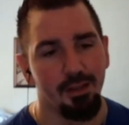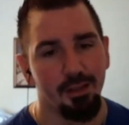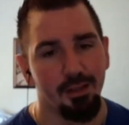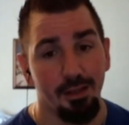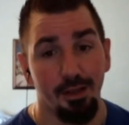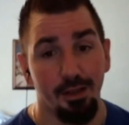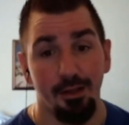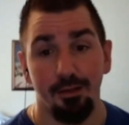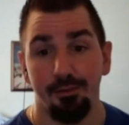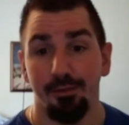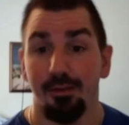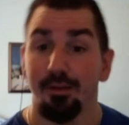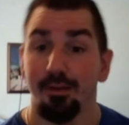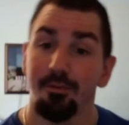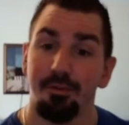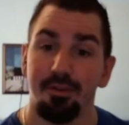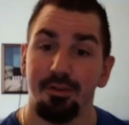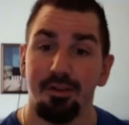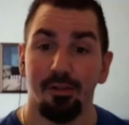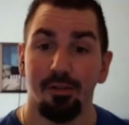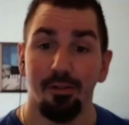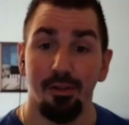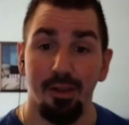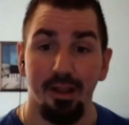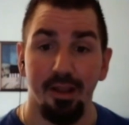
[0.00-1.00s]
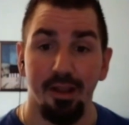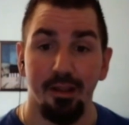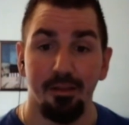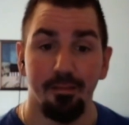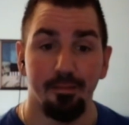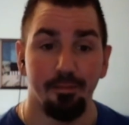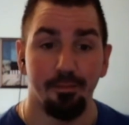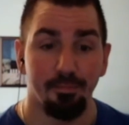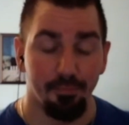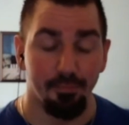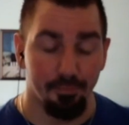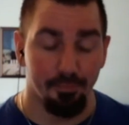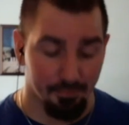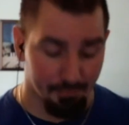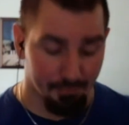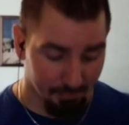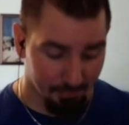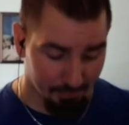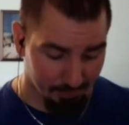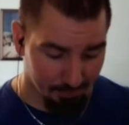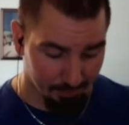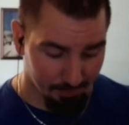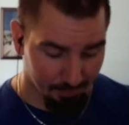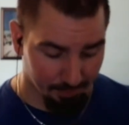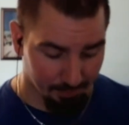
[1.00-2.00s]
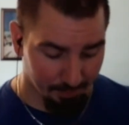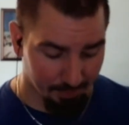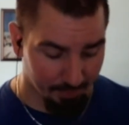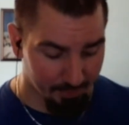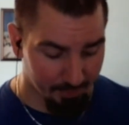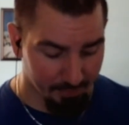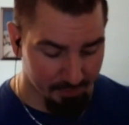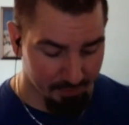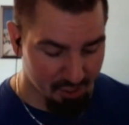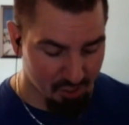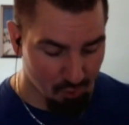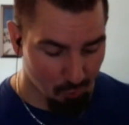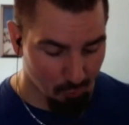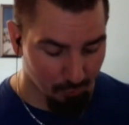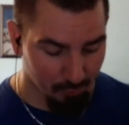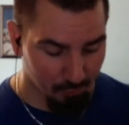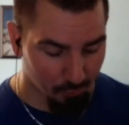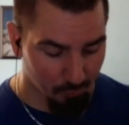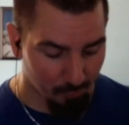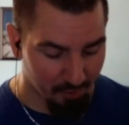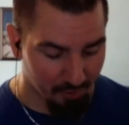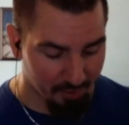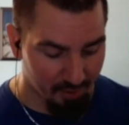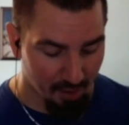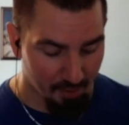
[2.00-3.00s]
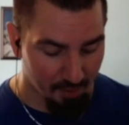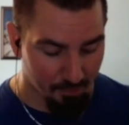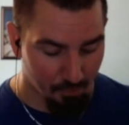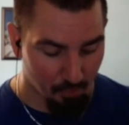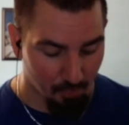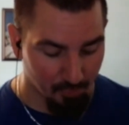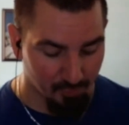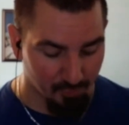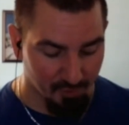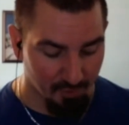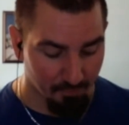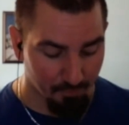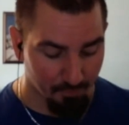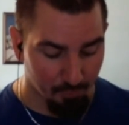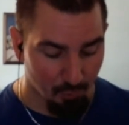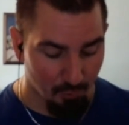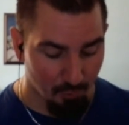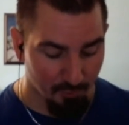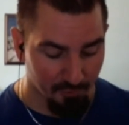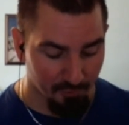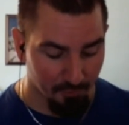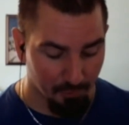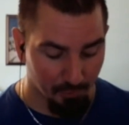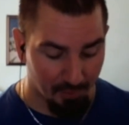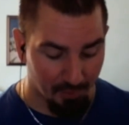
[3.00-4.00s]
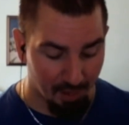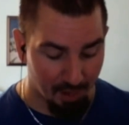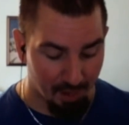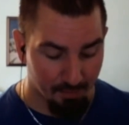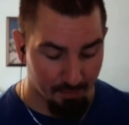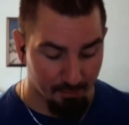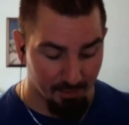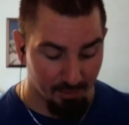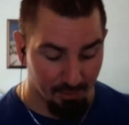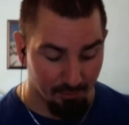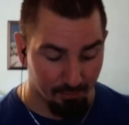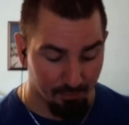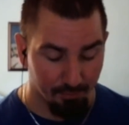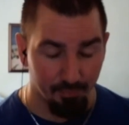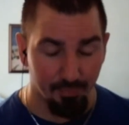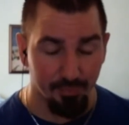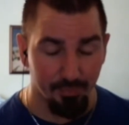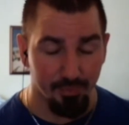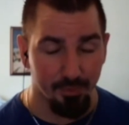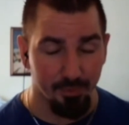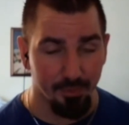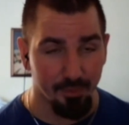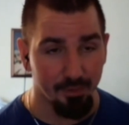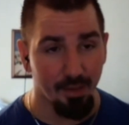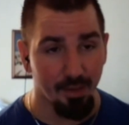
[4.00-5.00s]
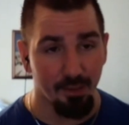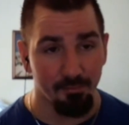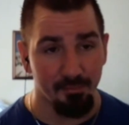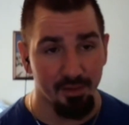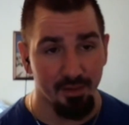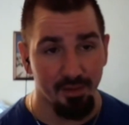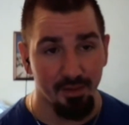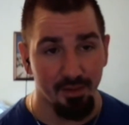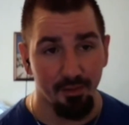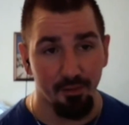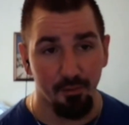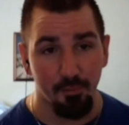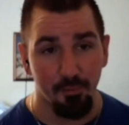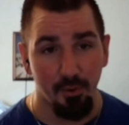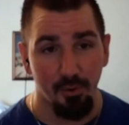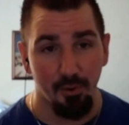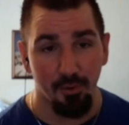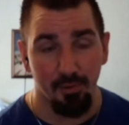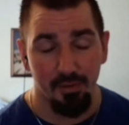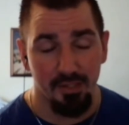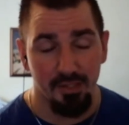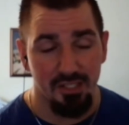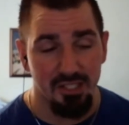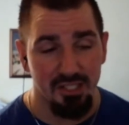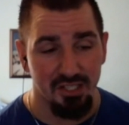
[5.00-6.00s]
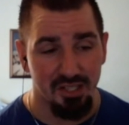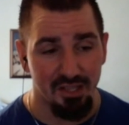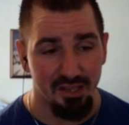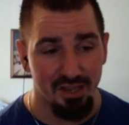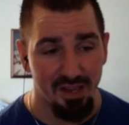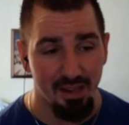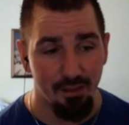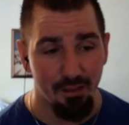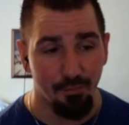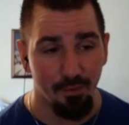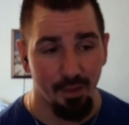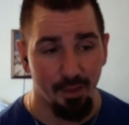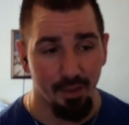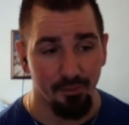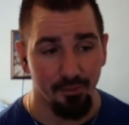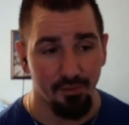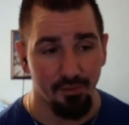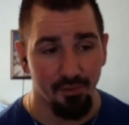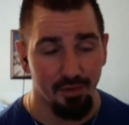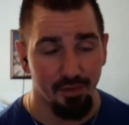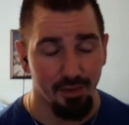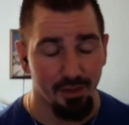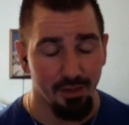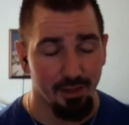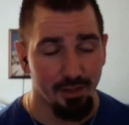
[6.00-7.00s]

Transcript: Oh, well, when you look at it, they didn't score 29.7 points per game. And I mean, the other part of this is the defense.